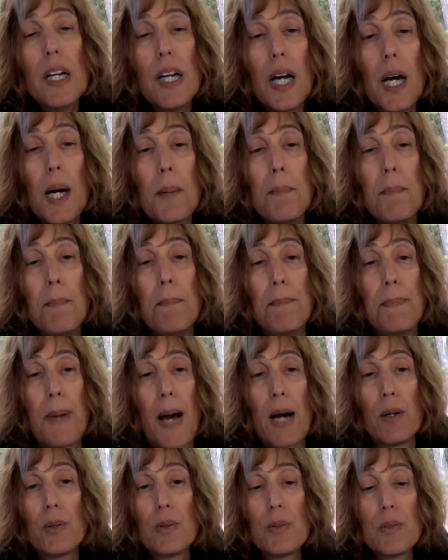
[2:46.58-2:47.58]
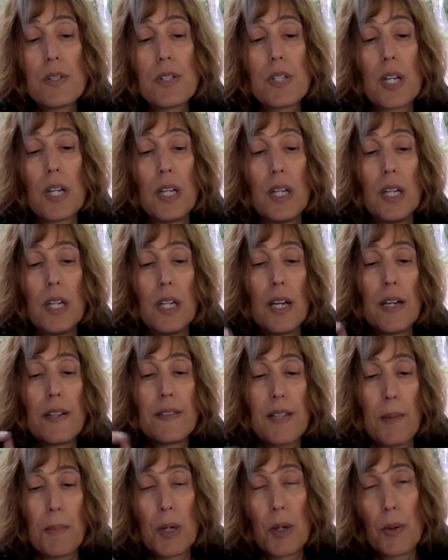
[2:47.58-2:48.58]
about a
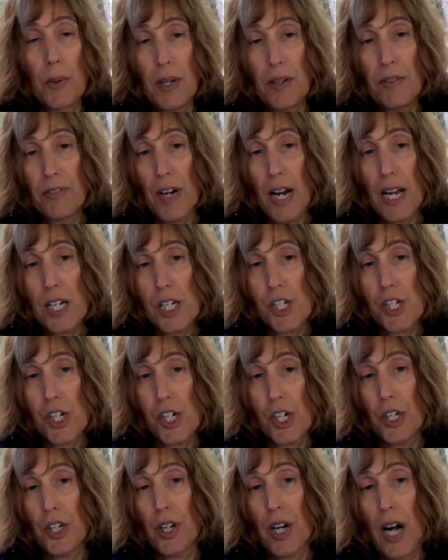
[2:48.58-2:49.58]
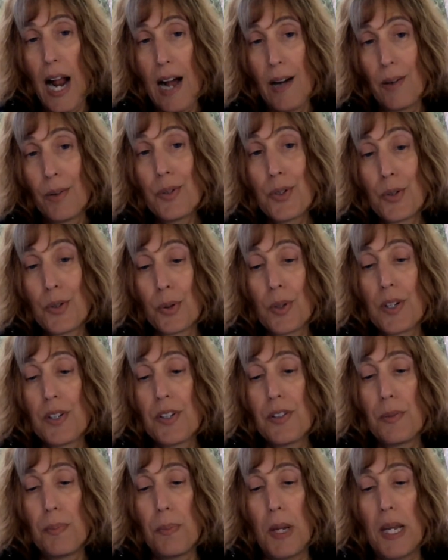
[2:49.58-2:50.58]
summer refresh to your outdoor
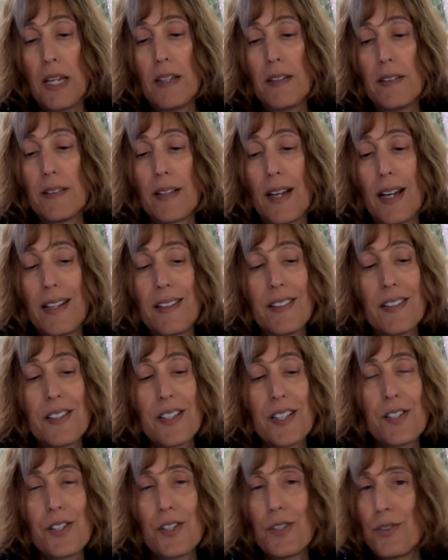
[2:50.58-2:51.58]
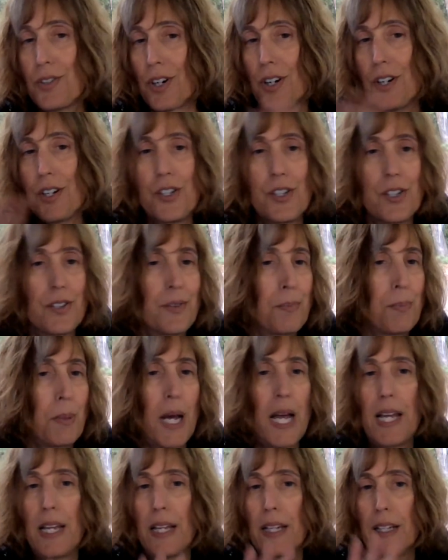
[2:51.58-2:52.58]
space, I suggest you start just
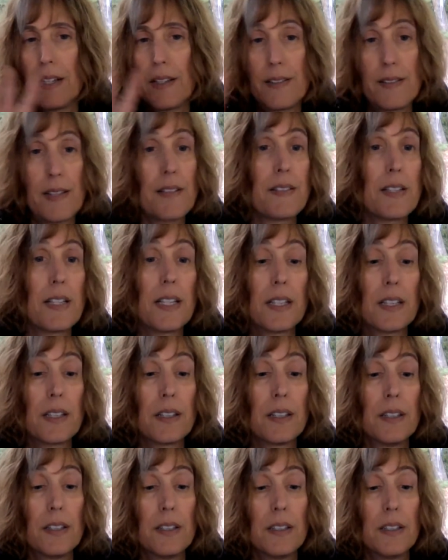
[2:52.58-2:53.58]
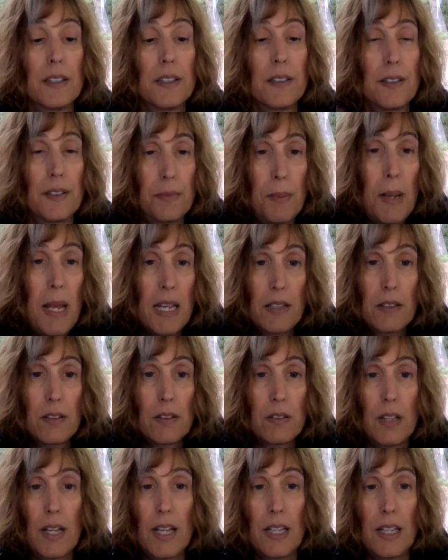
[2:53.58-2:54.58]
by assessing the
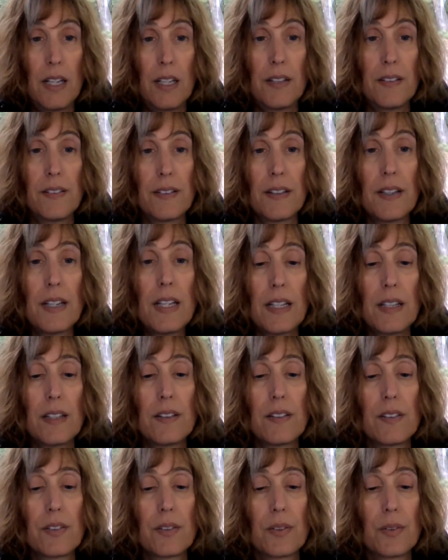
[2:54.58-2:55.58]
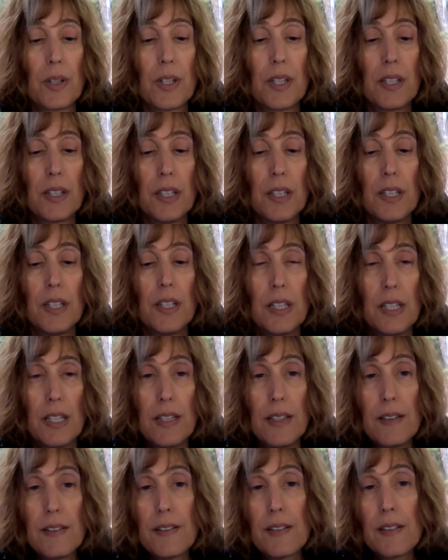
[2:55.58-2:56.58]
space and its needs, right?
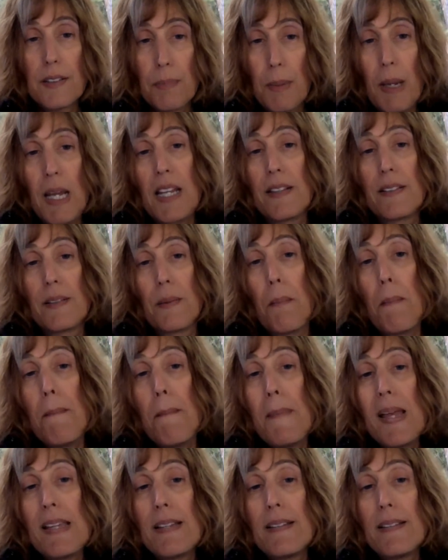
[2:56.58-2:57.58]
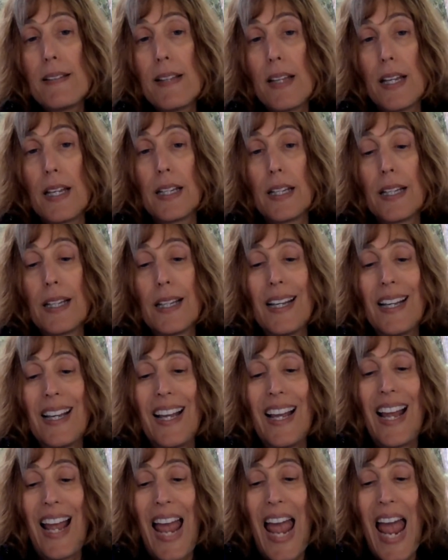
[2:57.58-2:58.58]
Is the space missing
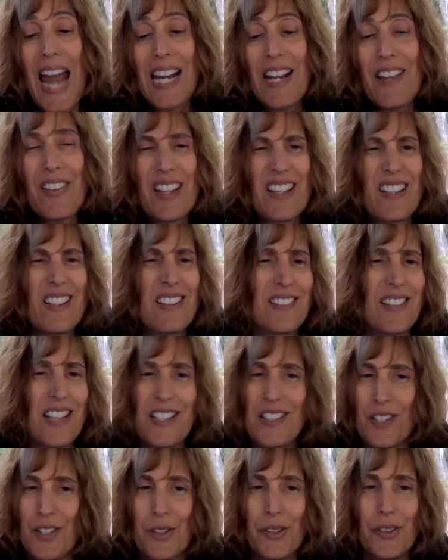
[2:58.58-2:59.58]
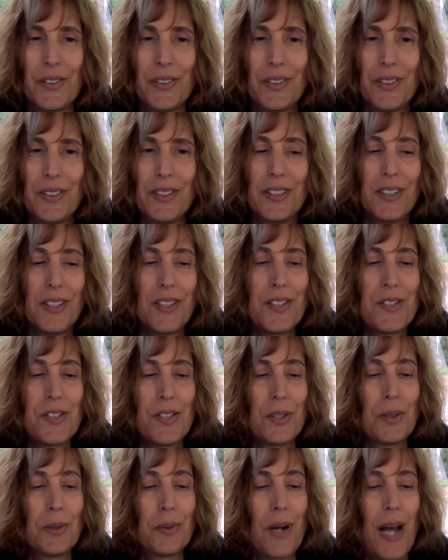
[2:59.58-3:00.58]
anything essential
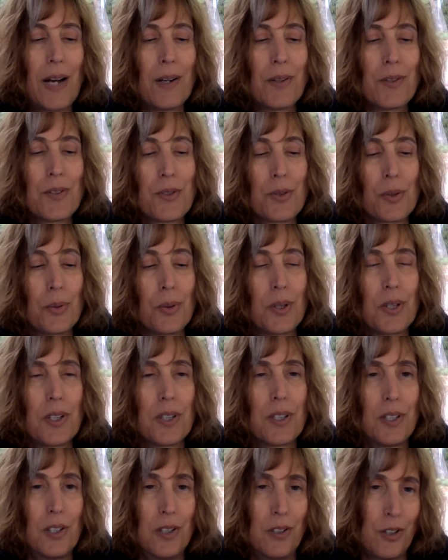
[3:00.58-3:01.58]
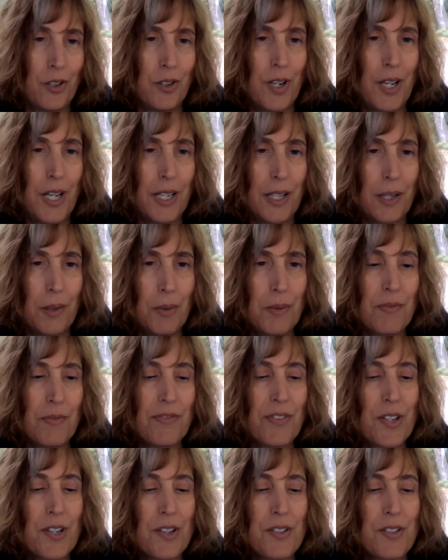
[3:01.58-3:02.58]
to outdoor learning? I mean,
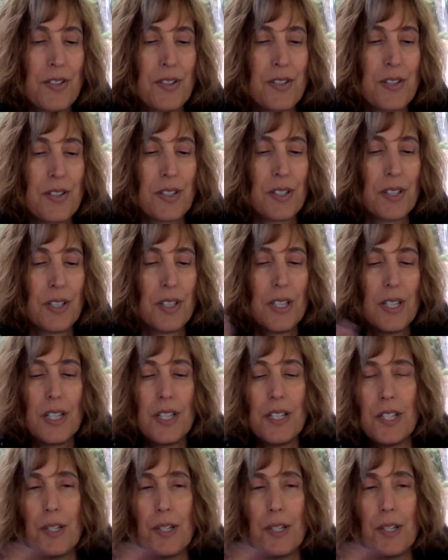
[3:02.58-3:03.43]
first, do